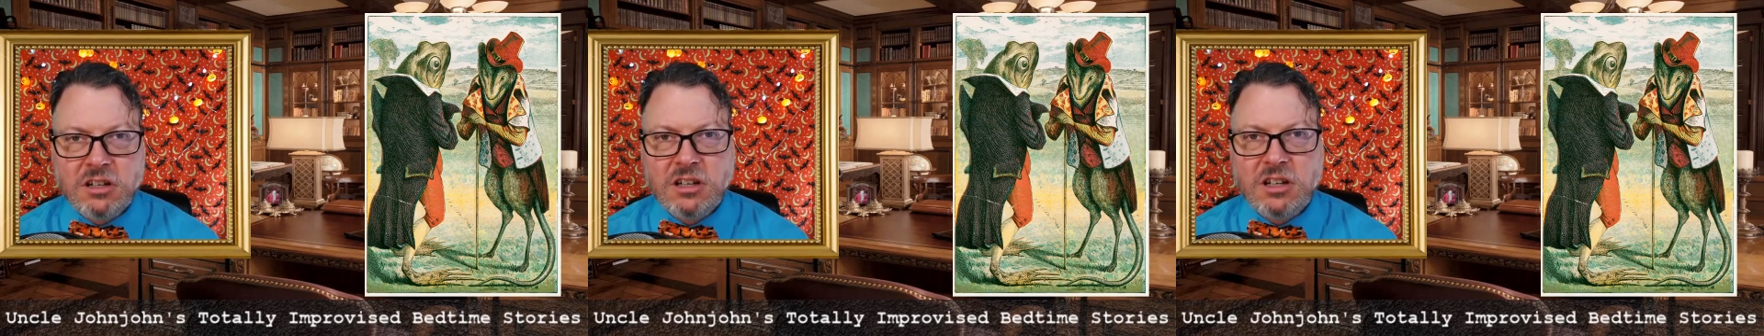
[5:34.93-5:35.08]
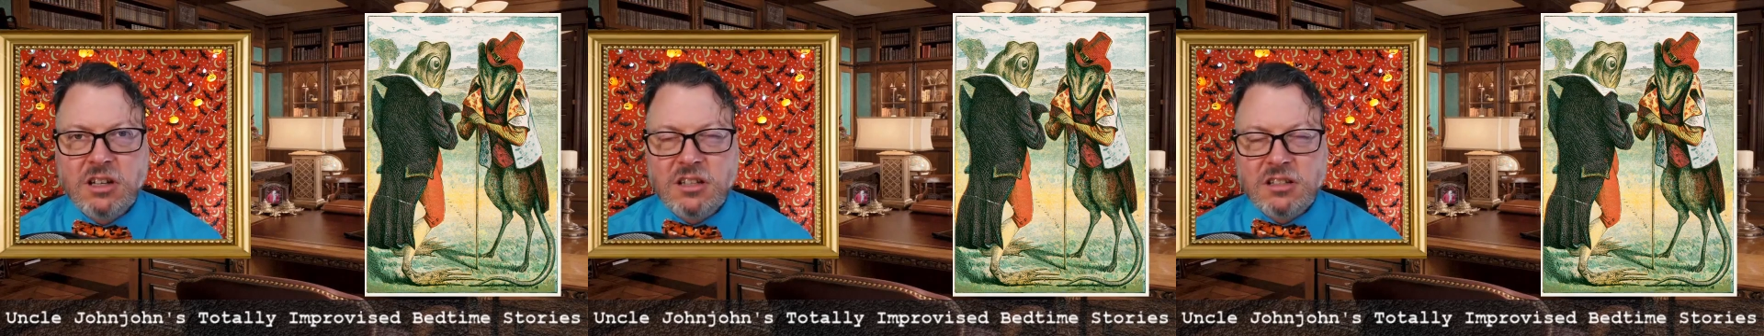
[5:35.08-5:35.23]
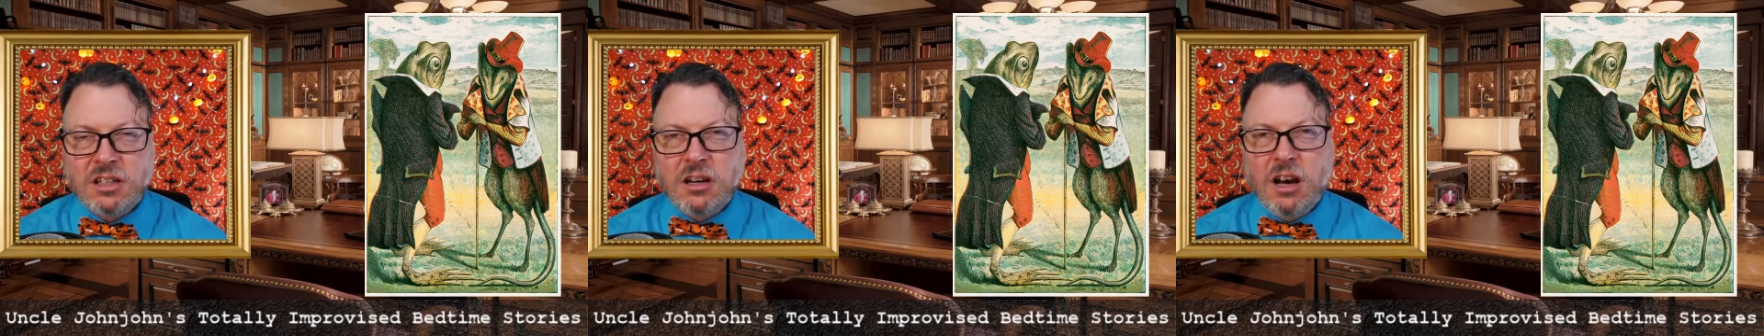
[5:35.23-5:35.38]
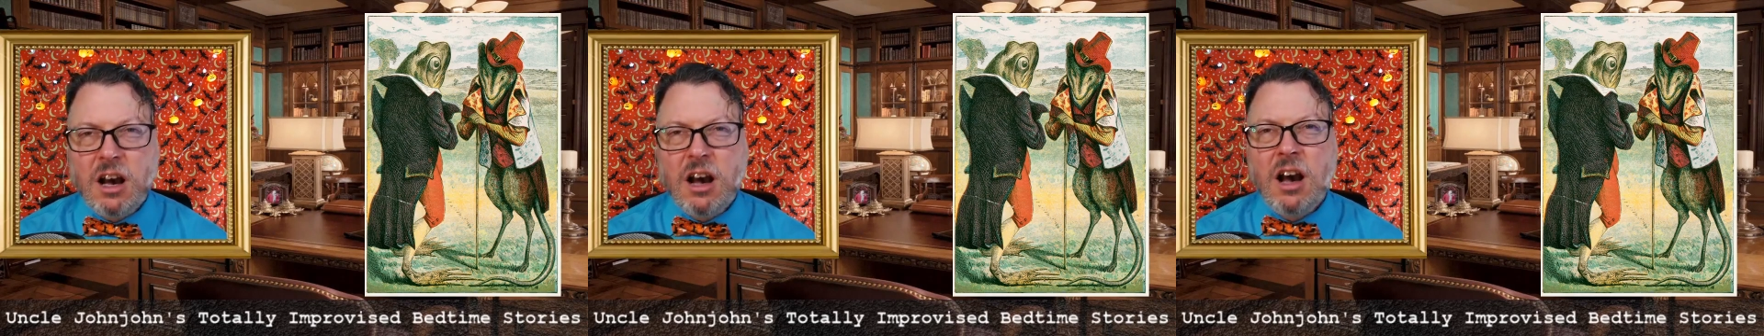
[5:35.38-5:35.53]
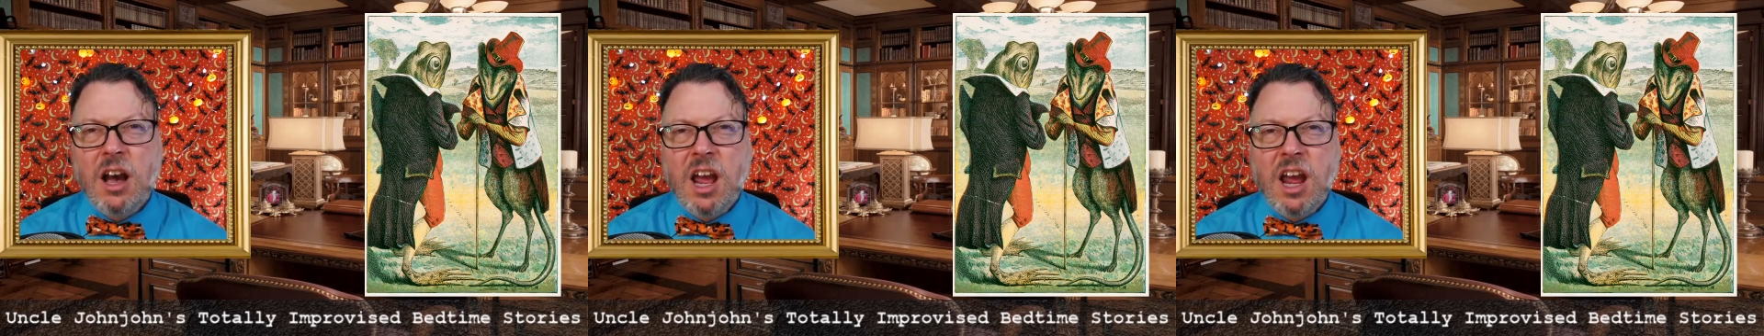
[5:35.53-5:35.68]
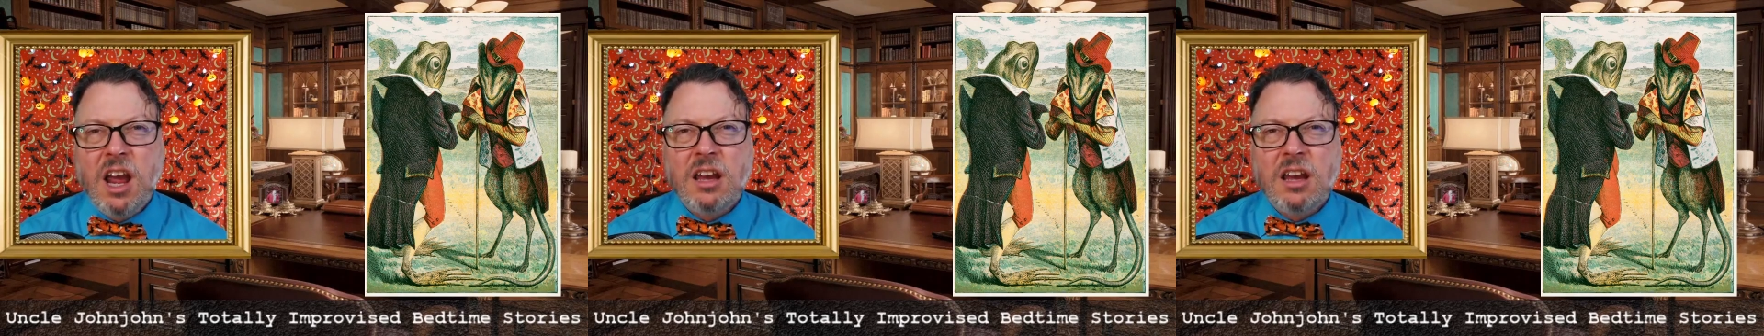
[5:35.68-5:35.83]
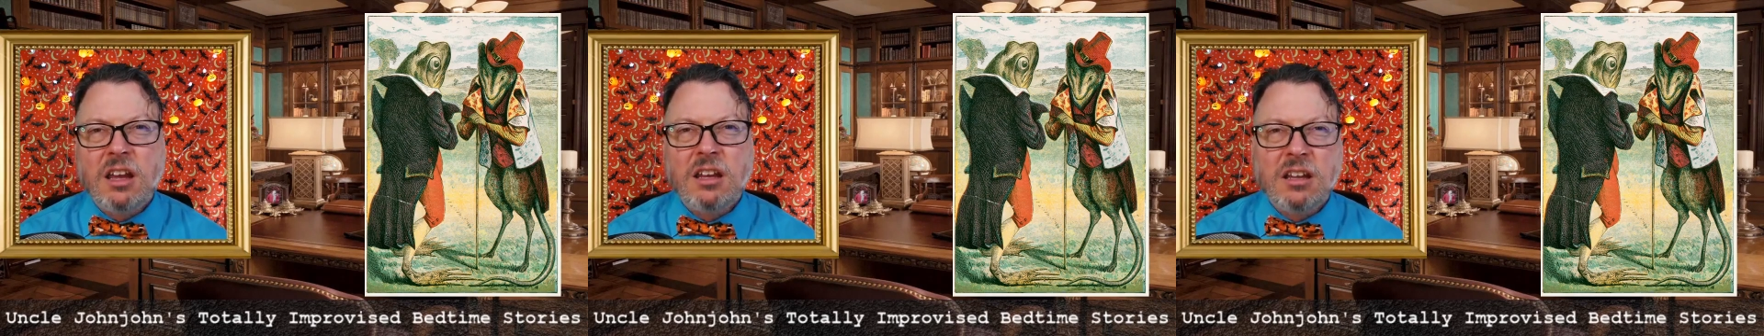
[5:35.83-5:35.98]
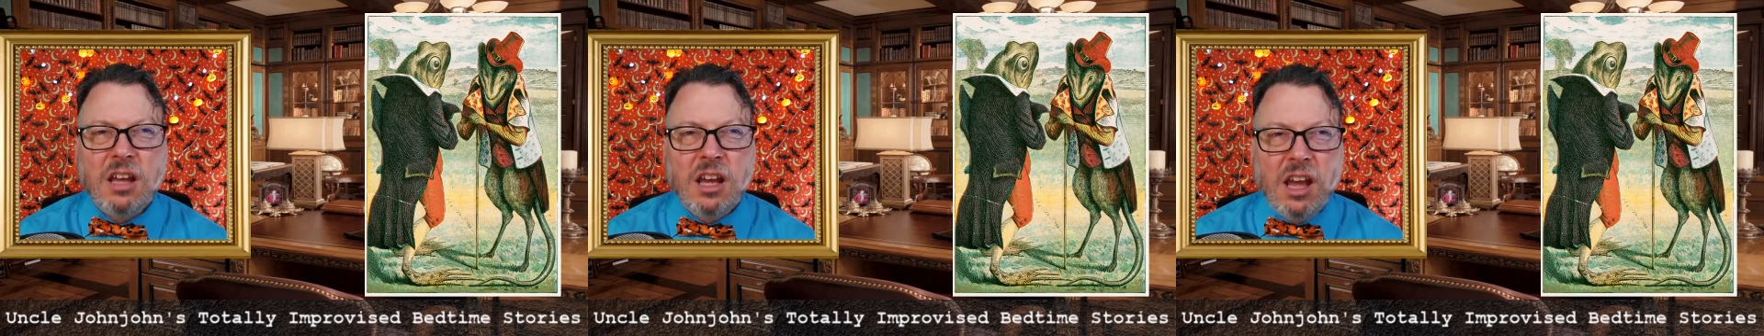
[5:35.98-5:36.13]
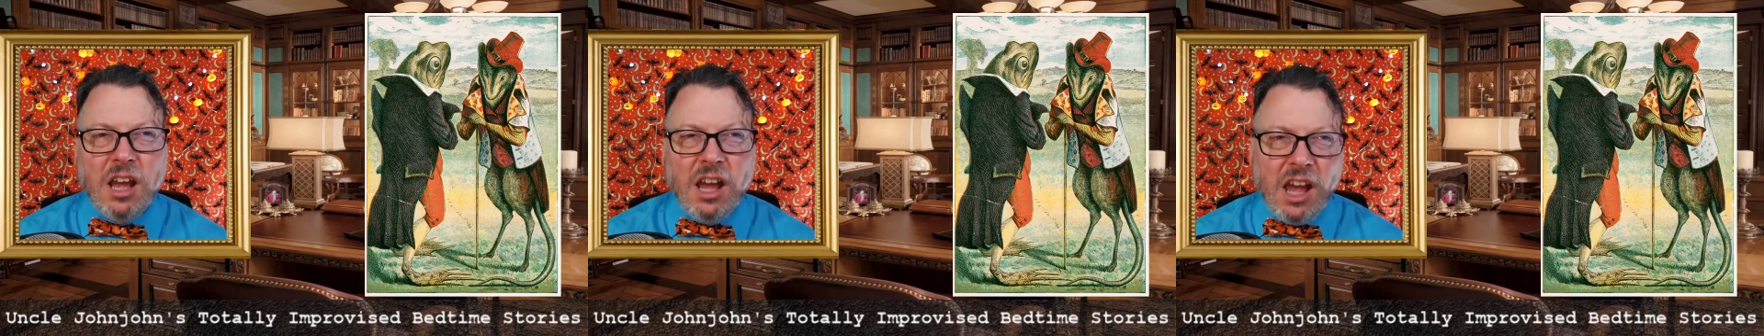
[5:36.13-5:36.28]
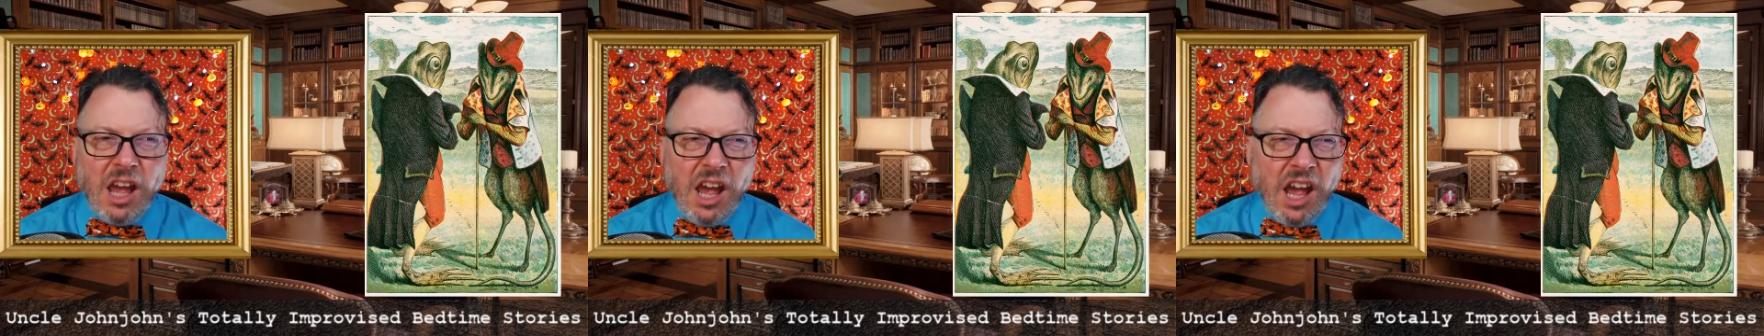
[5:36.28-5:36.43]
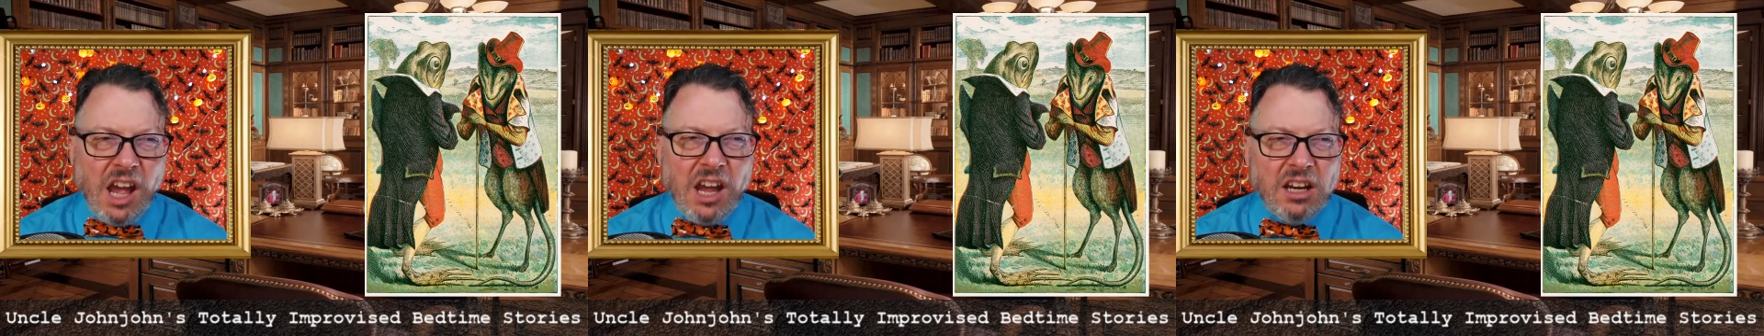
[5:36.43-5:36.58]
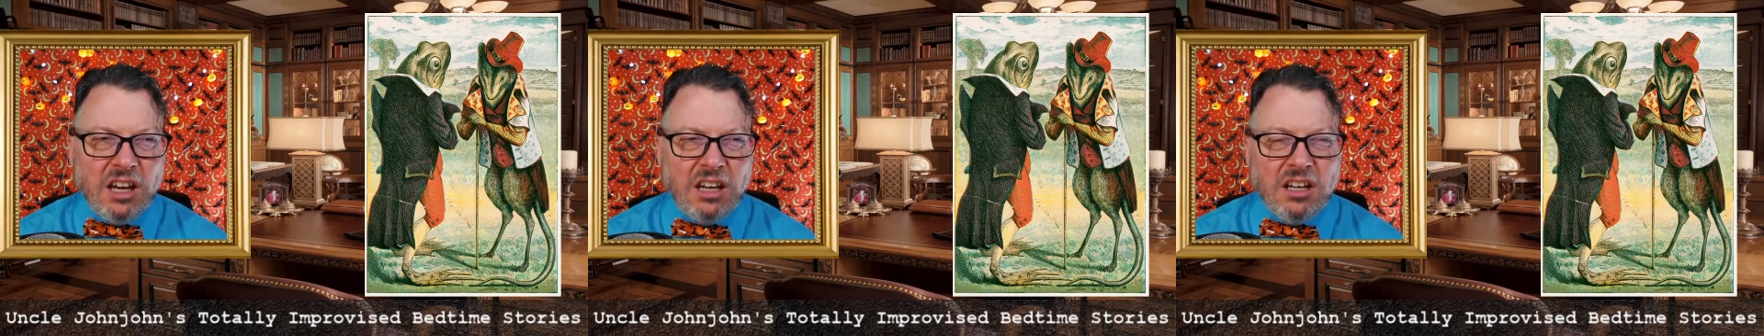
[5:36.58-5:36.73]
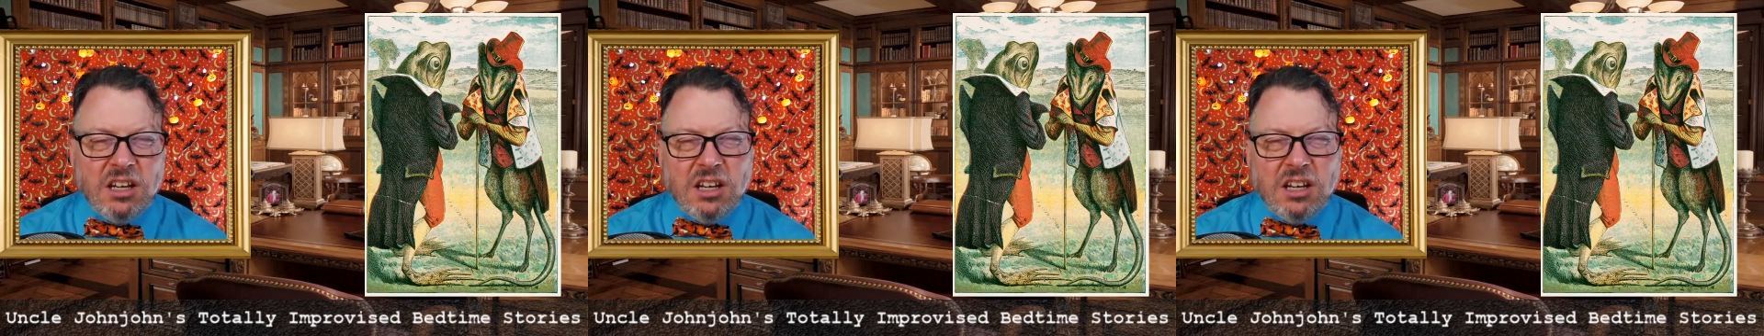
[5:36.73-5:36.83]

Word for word: It's like, oh, hey, hey,